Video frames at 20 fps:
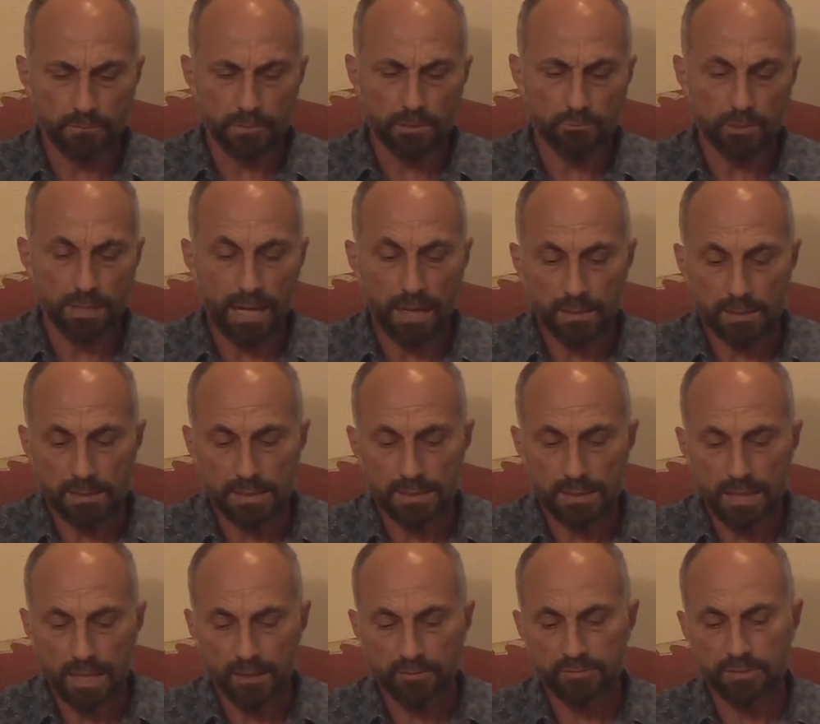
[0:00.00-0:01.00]
In reality,
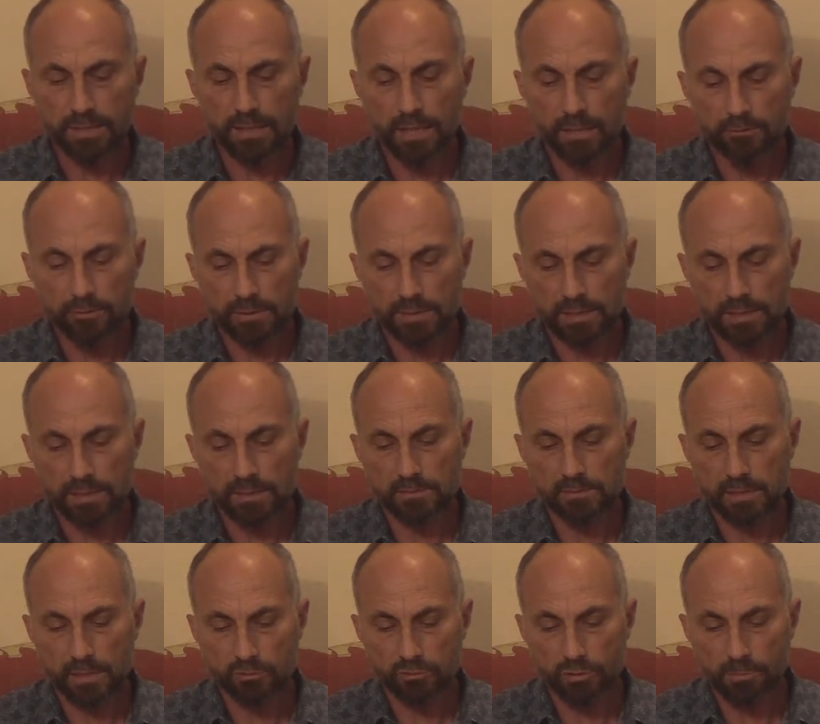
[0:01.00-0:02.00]
the FDA
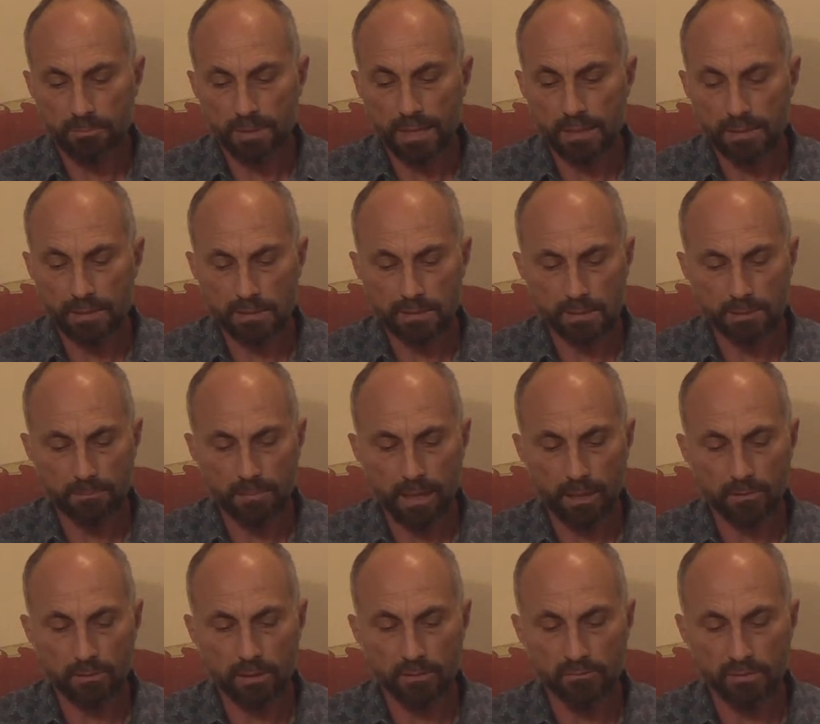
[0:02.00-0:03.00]
receives a tremendous
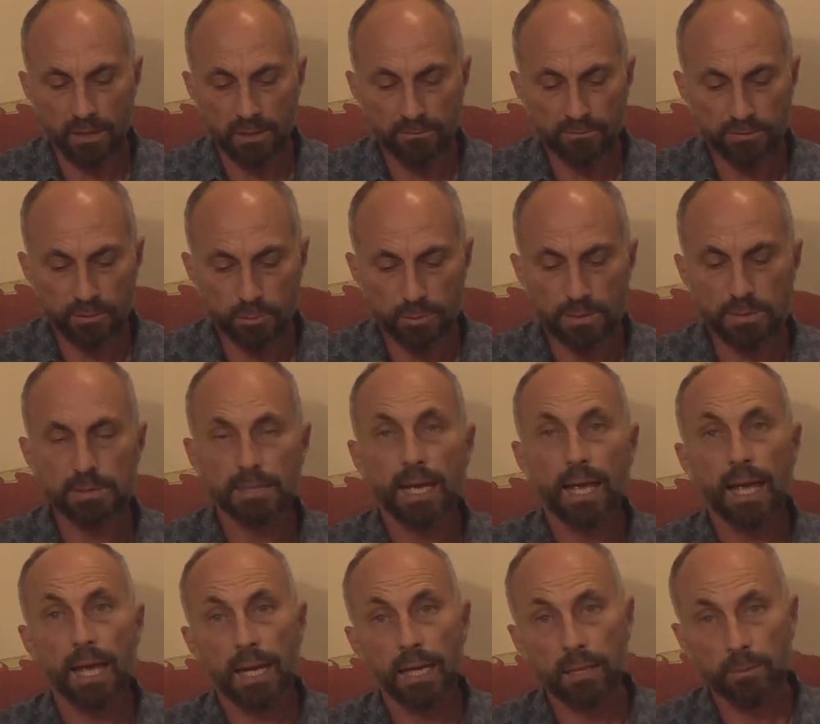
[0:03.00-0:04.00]
amount of influence
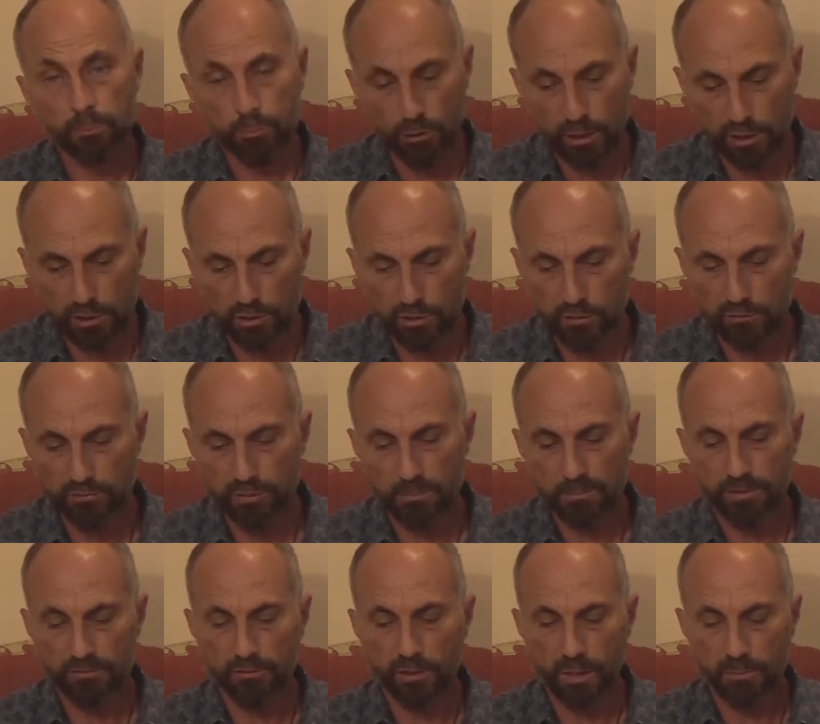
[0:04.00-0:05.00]
and pressure from
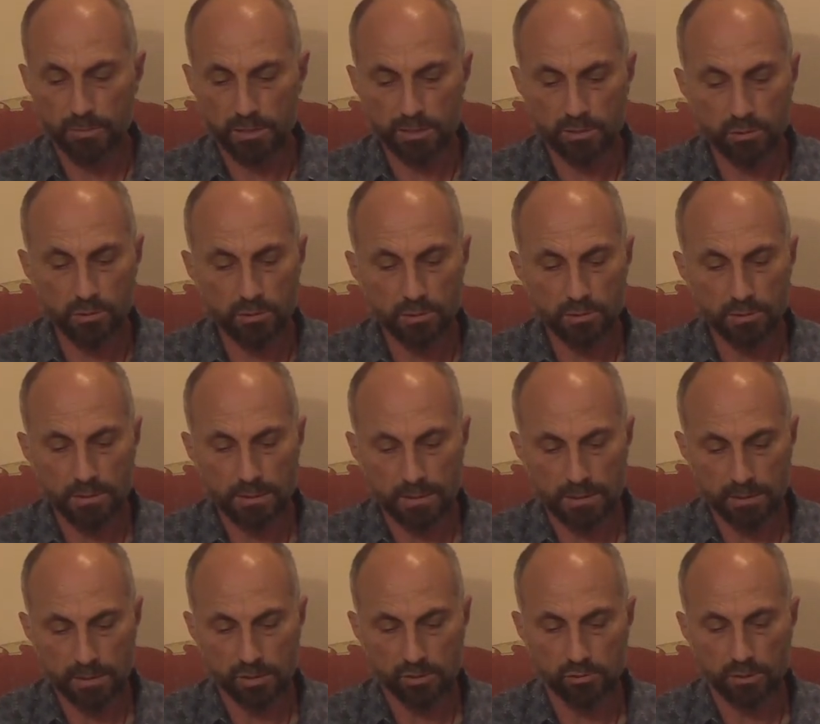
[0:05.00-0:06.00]
the pharmaceutical
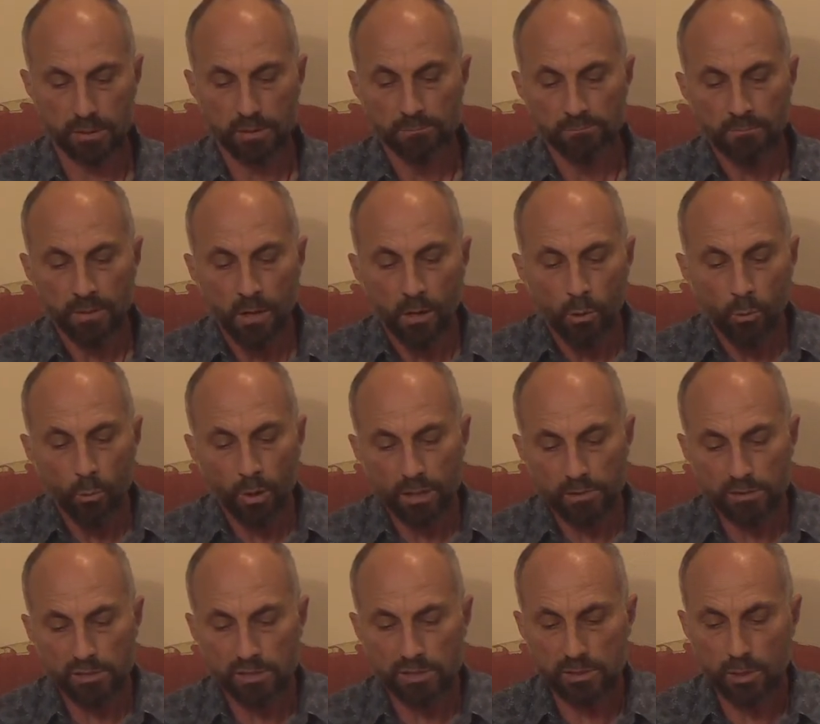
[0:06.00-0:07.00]
industry. While
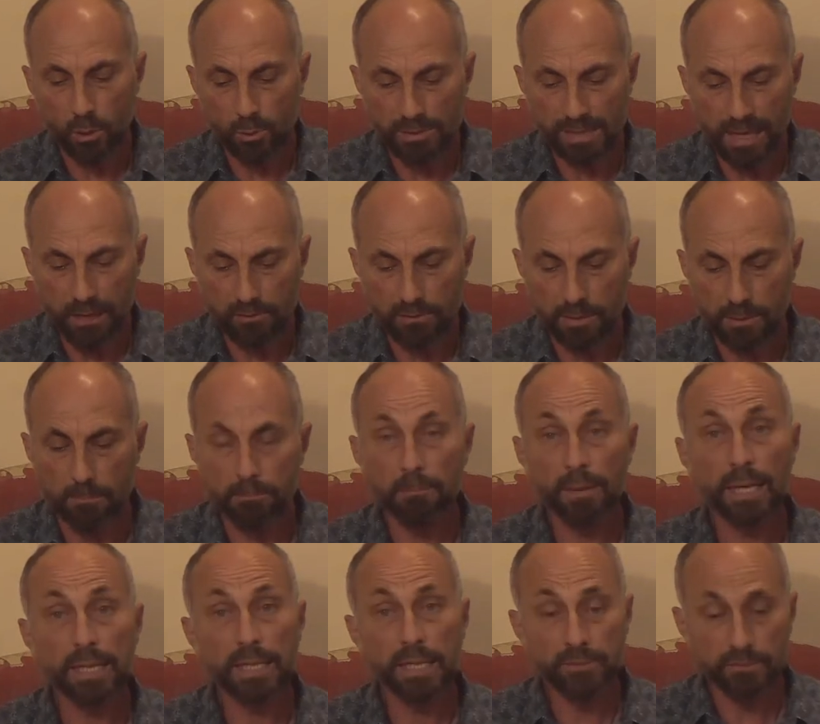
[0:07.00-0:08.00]
there's no doubt that
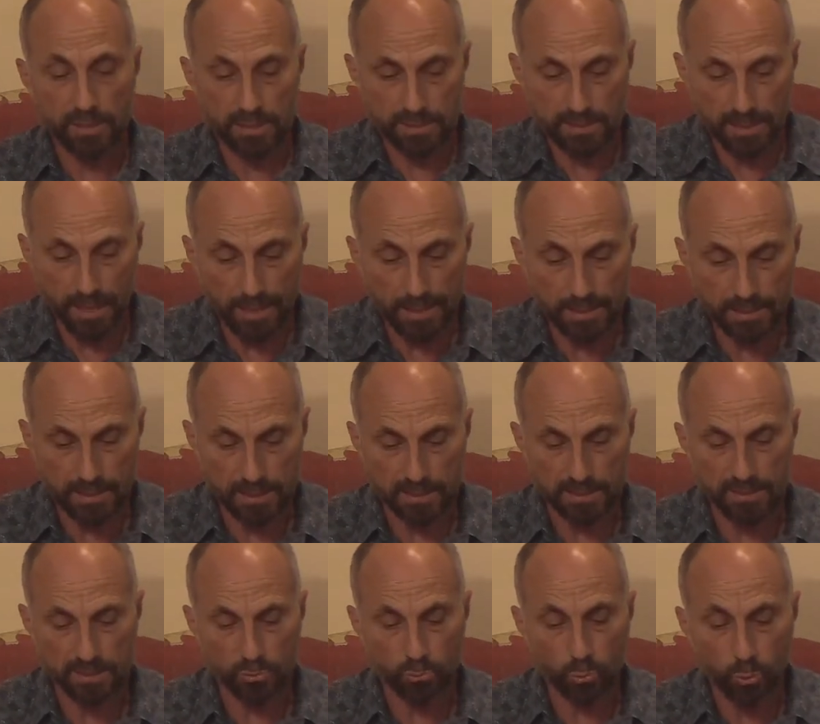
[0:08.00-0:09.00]
many of the
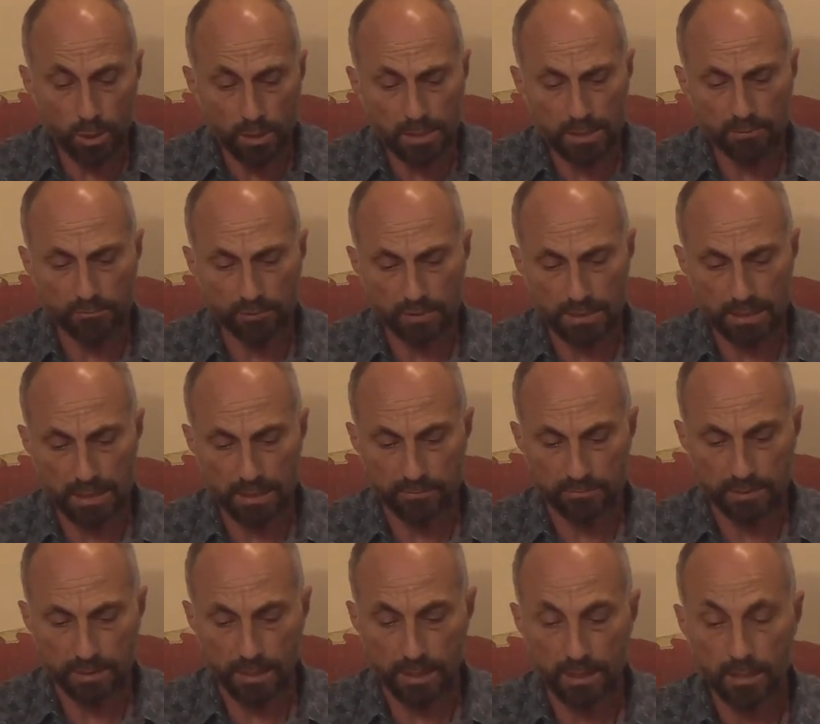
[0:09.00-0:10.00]
scientists working for the
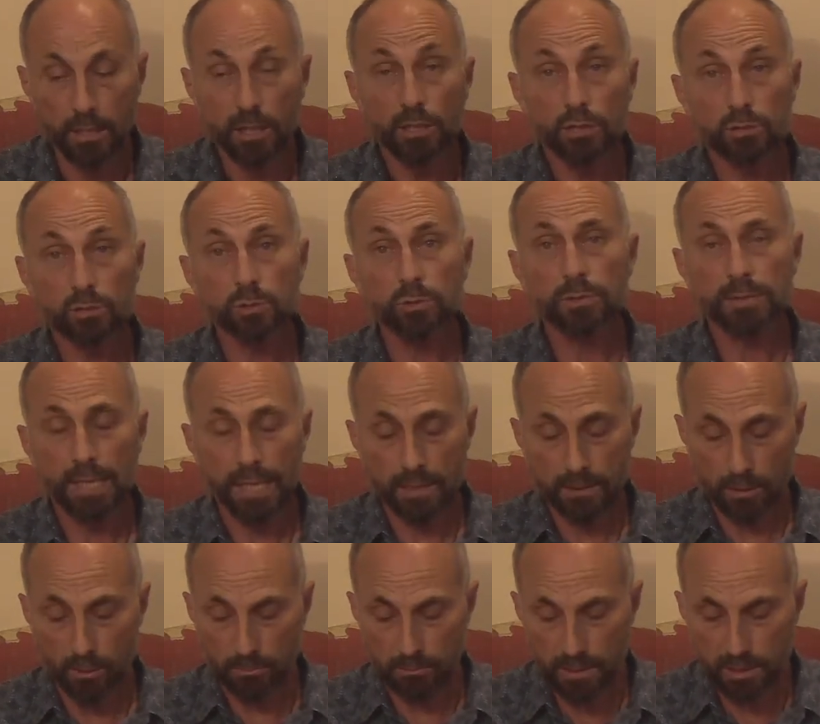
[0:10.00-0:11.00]
FDA do
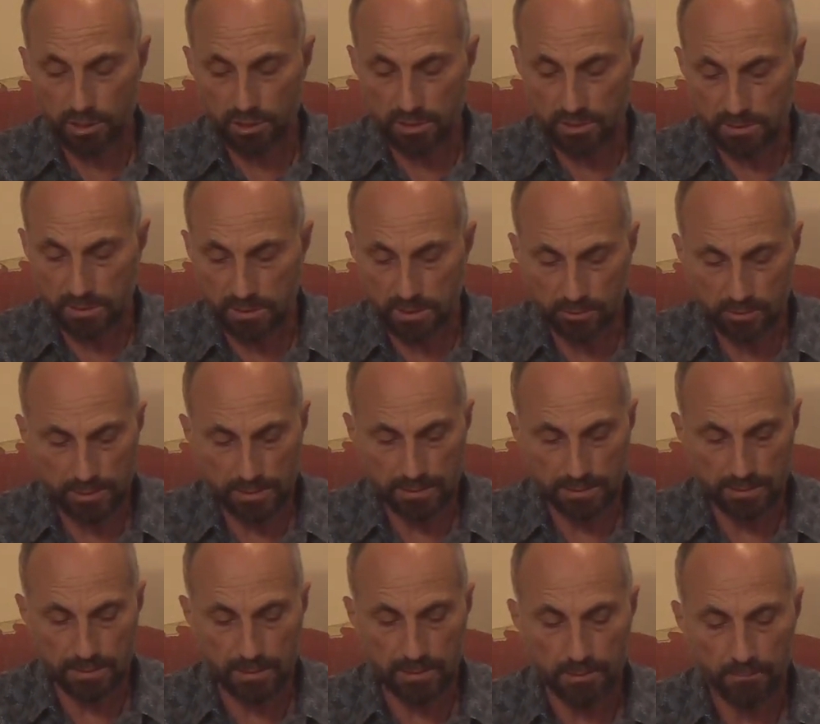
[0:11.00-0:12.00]
take their mission
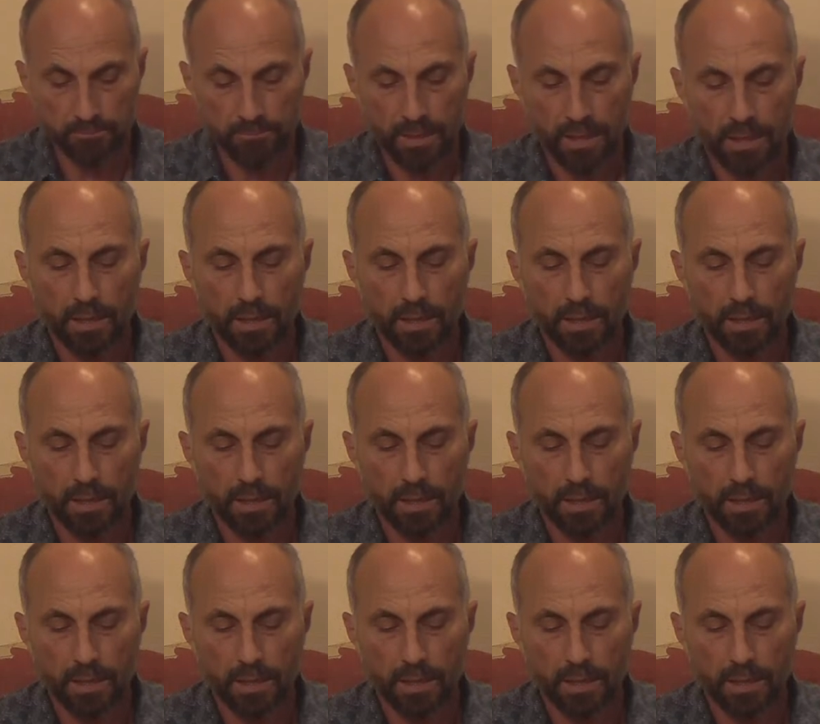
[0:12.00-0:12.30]
seriously,